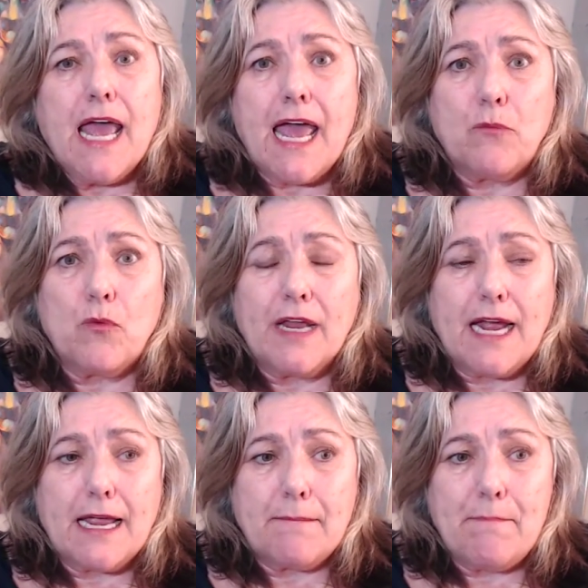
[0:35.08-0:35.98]
And when
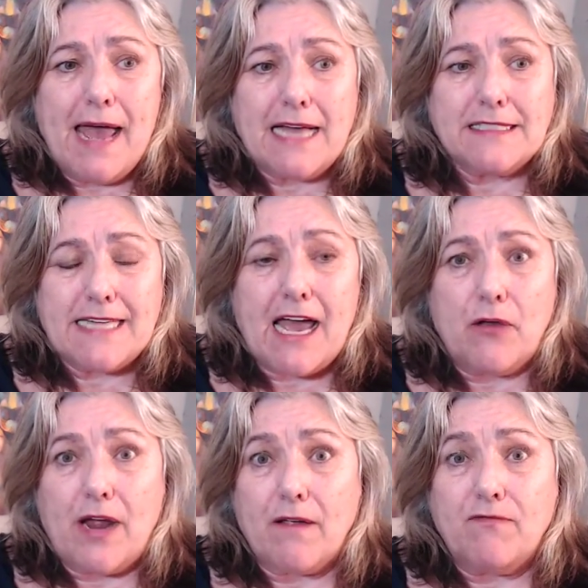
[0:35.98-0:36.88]
I passed
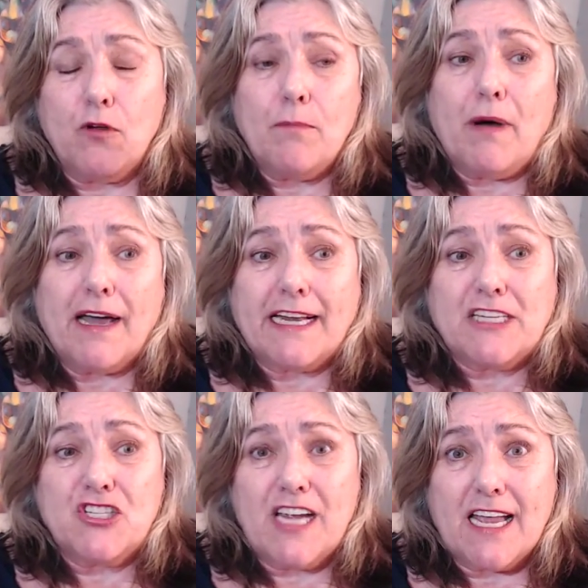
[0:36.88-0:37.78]
out, I full body
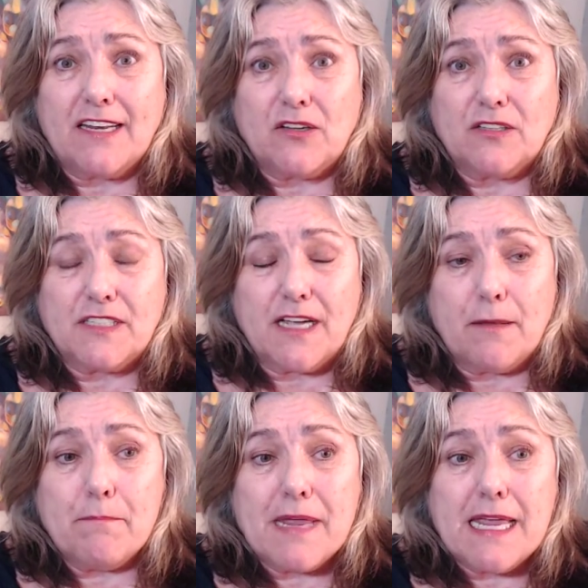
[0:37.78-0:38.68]
channeled
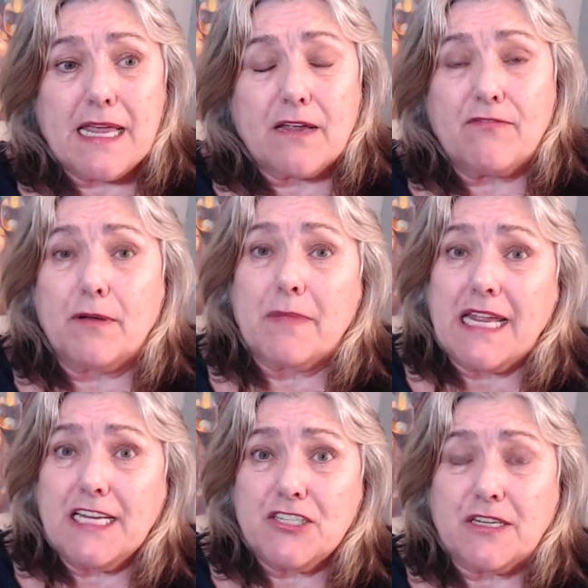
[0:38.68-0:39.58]
a being from
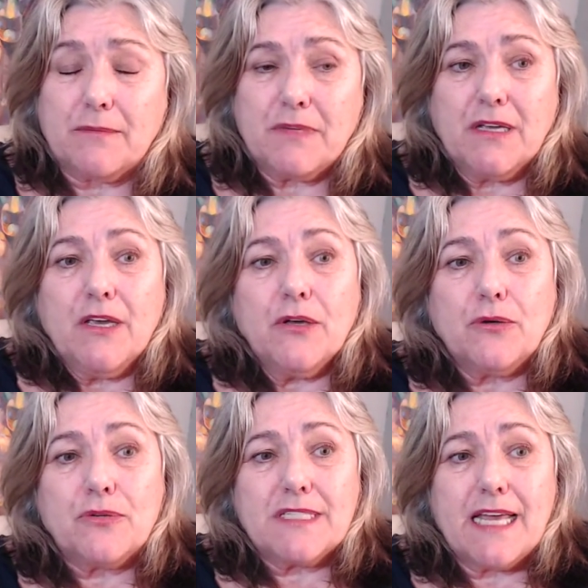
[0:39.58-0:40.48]
Egypt
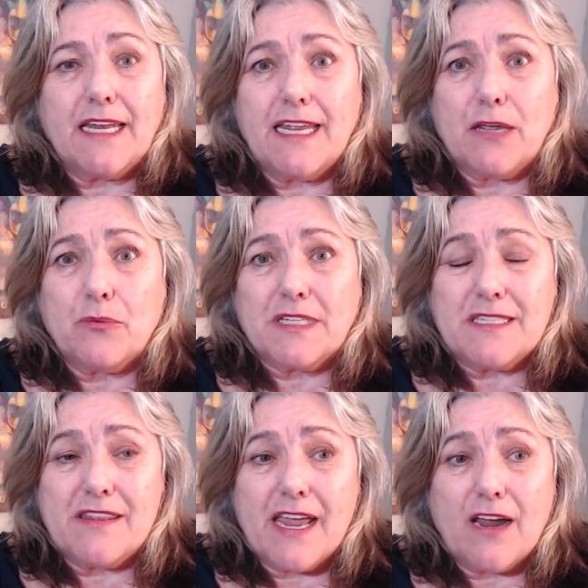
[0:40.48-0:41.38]
who said he
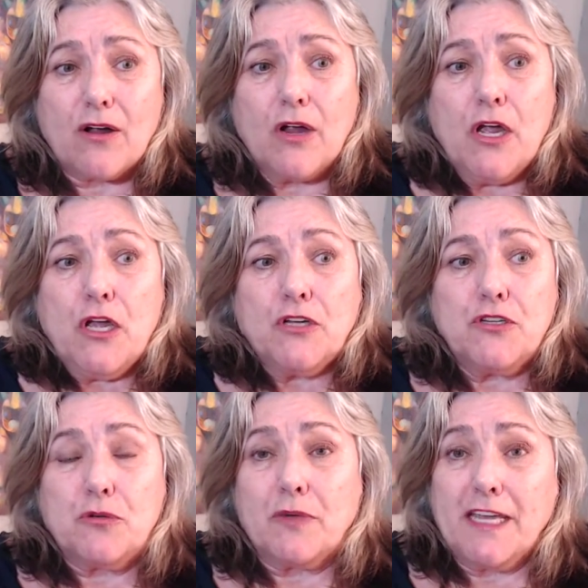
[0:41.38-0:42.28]
was there
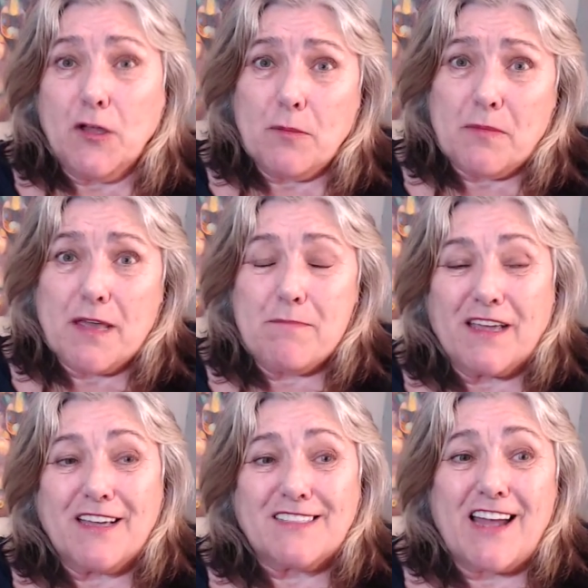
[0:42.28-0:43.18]
to kill me
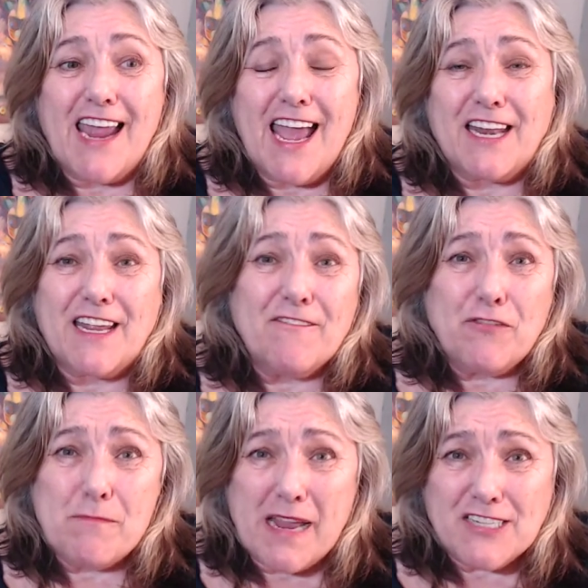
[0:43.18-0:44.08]
because I had
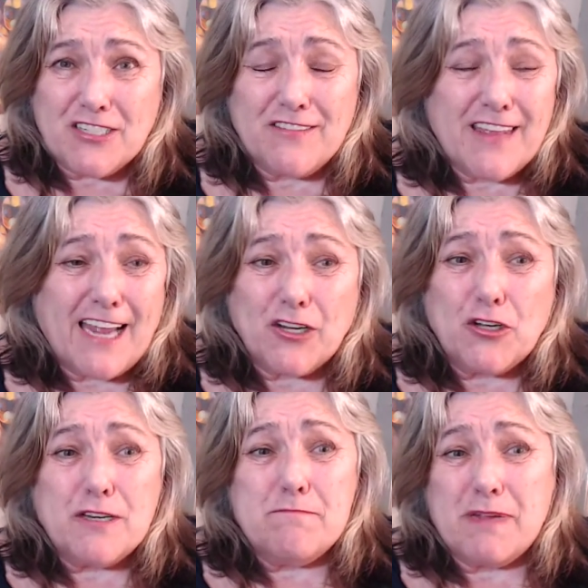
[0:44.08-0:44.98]
information that
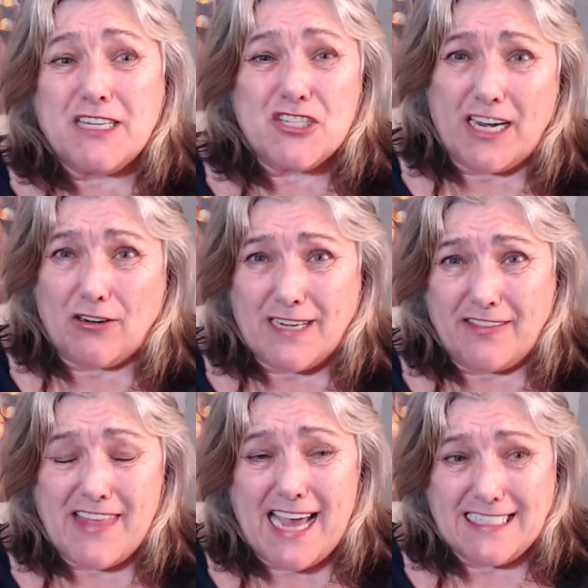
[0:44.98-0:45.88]
couldn't be shared
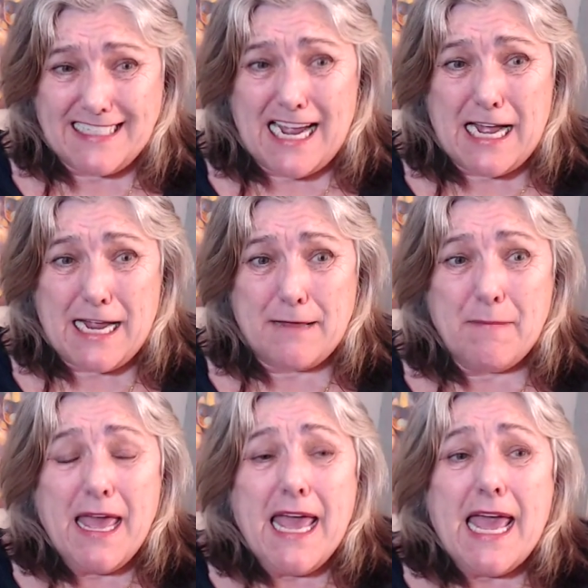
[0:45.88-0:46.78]
at that time.
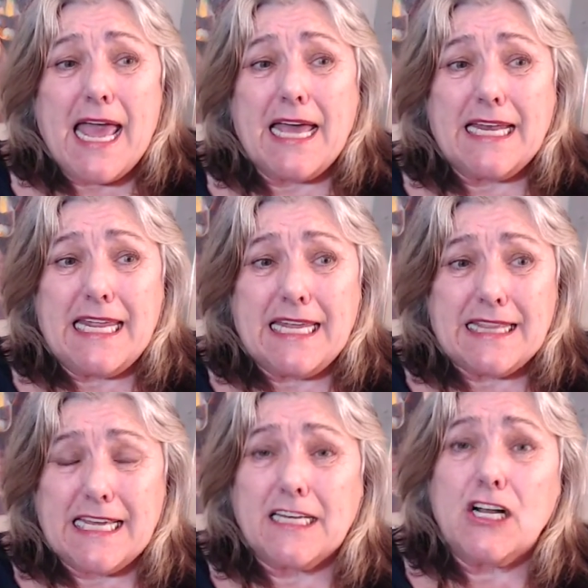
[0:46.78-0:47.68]
And he
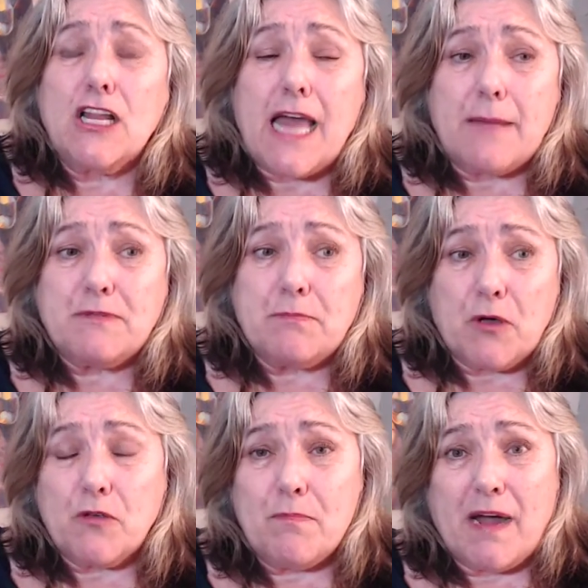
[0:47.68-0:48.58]
then collapsed
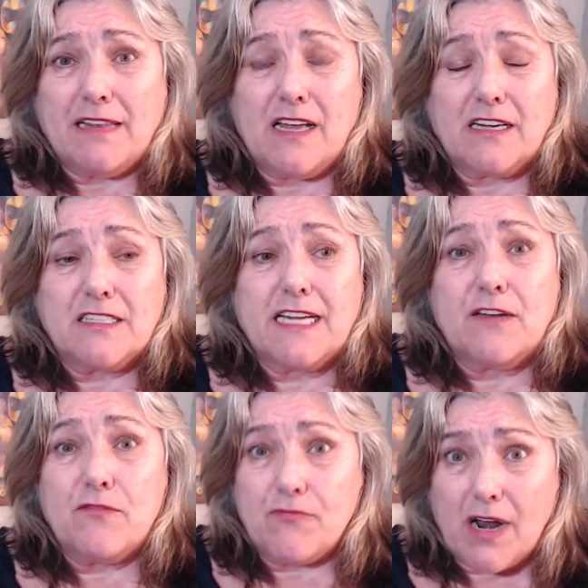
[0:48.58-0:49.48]
both my lungs
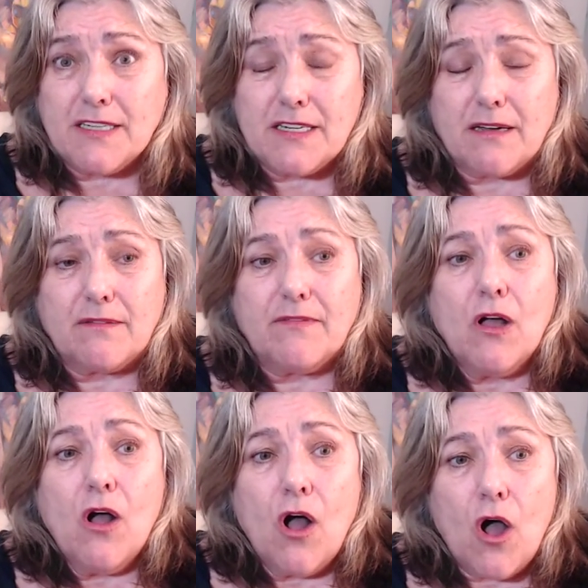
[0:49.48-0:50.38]
in front of
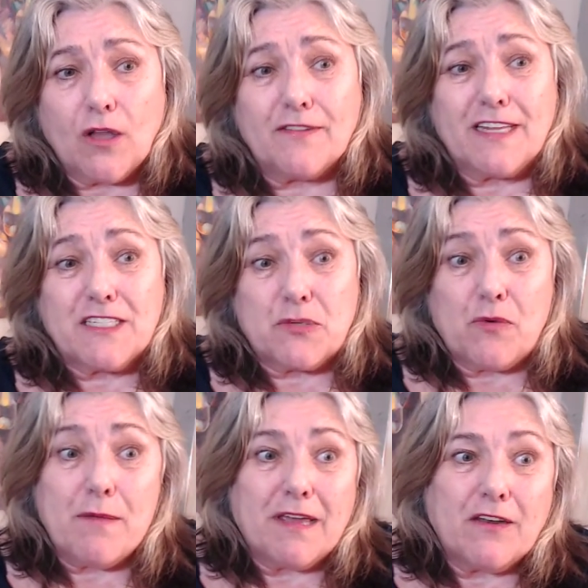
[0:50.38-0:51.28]
all of these
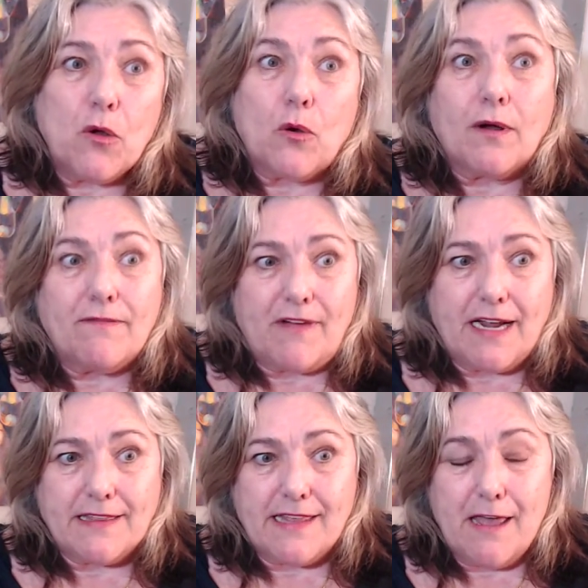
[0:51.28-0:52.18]
women,
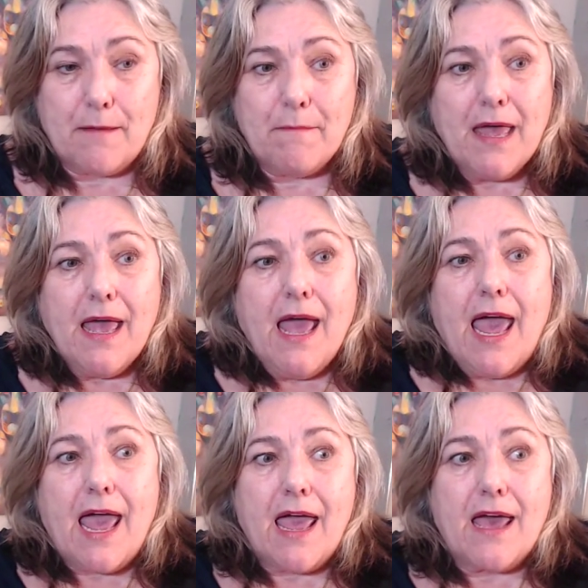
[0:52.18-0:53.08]
horrified them.
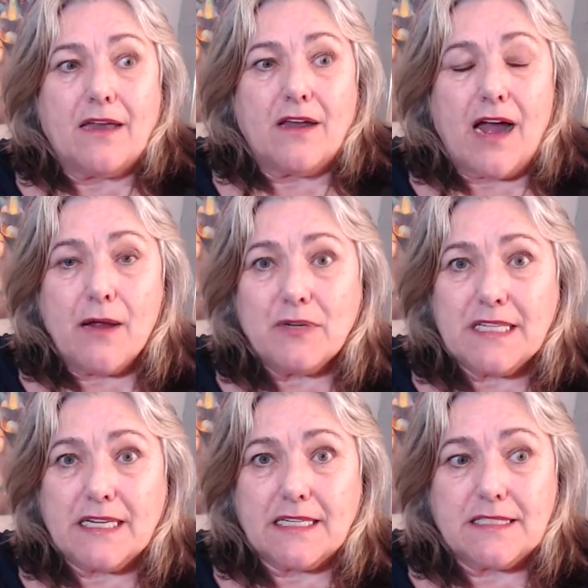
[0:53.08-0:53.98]
And I
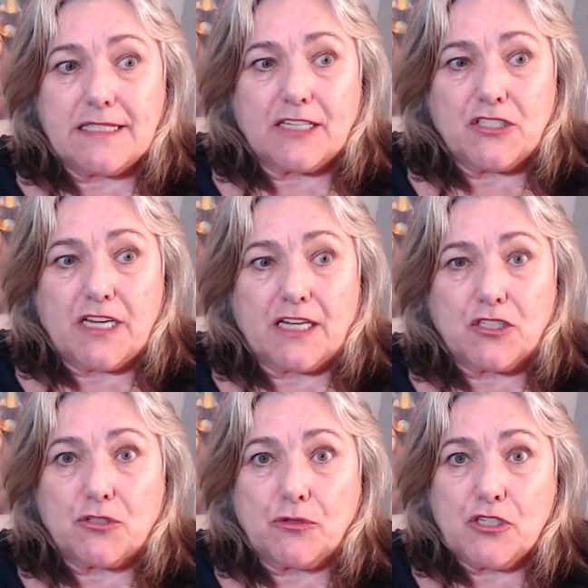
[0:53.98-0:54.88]
was in such
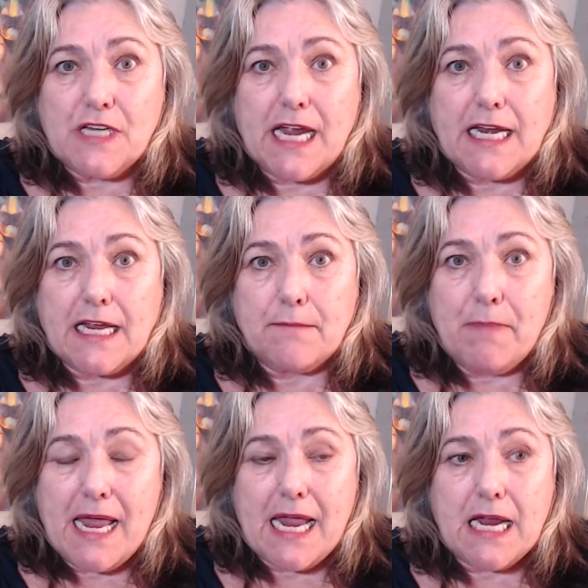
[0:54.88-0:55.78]
excruciating
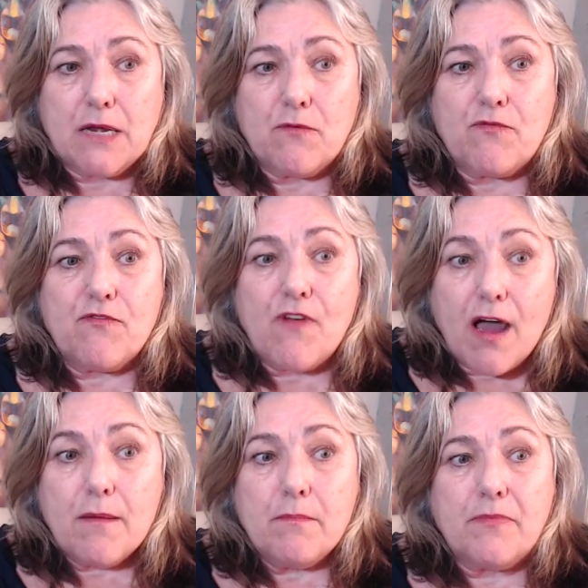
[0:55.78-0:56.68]
pain
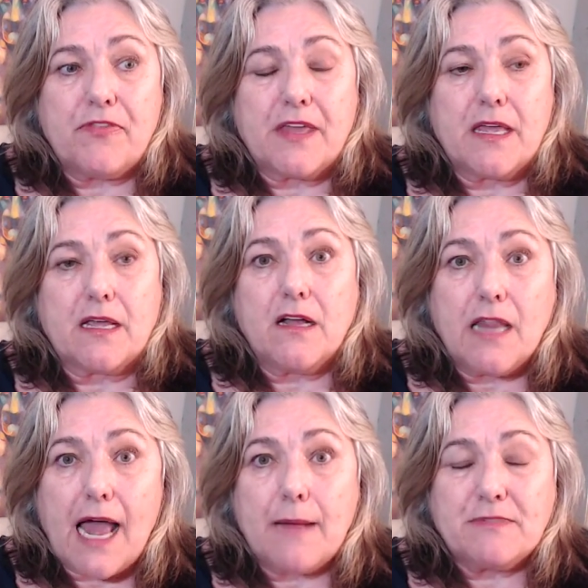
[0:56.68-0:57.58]
from the
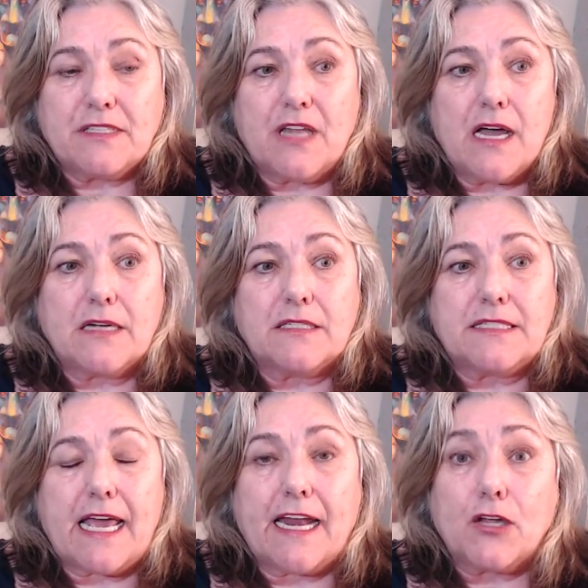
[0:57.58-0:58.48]
collapsed lungs
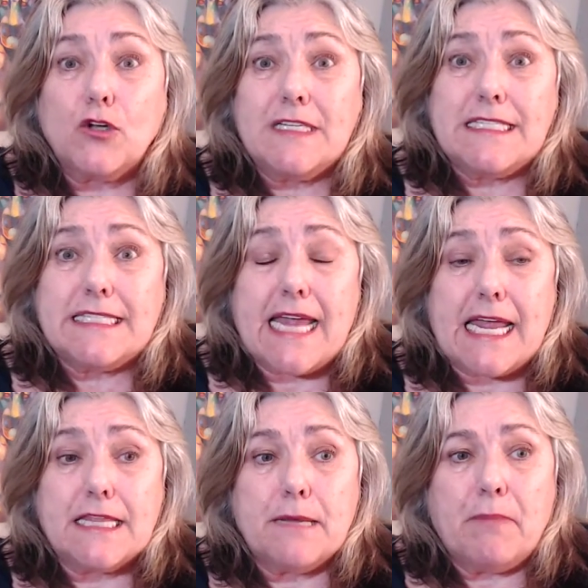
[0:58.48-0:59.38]
that I couldn't stay
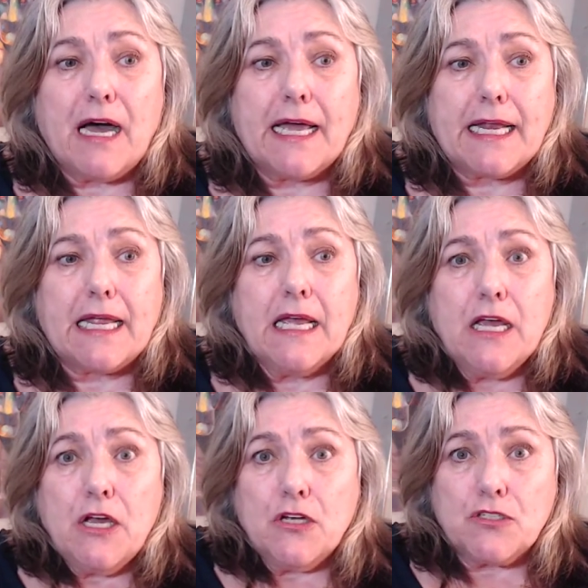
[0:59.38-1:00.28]
in the body.
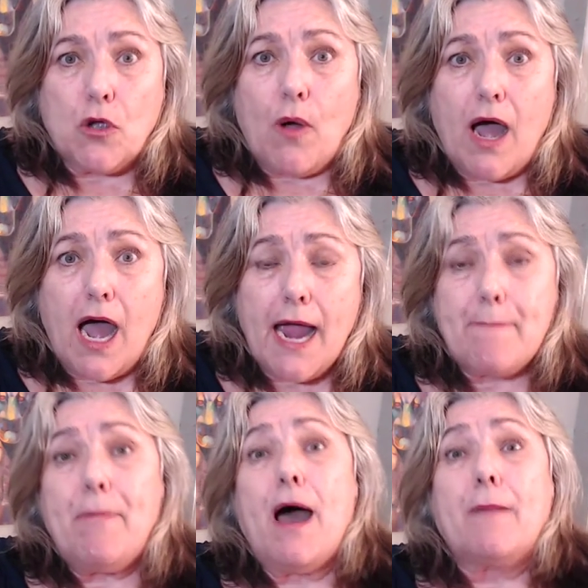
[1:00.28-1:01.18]
So
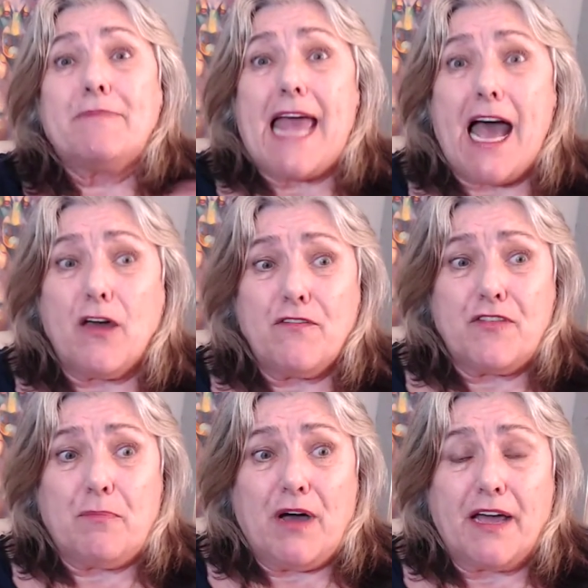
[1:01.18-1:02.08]
I popped out of
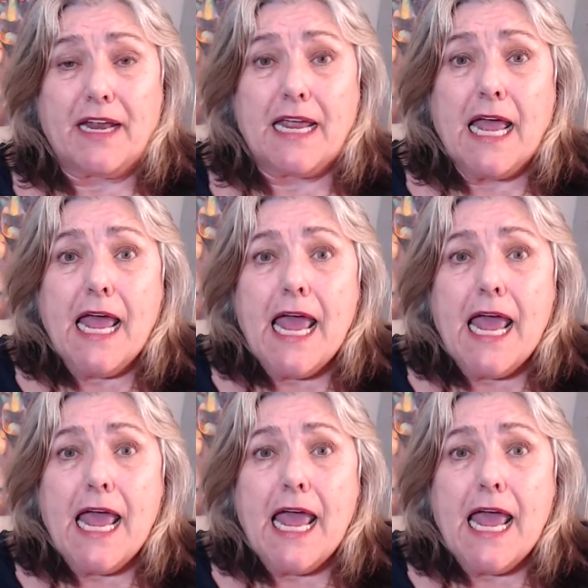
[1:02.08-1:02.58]
the body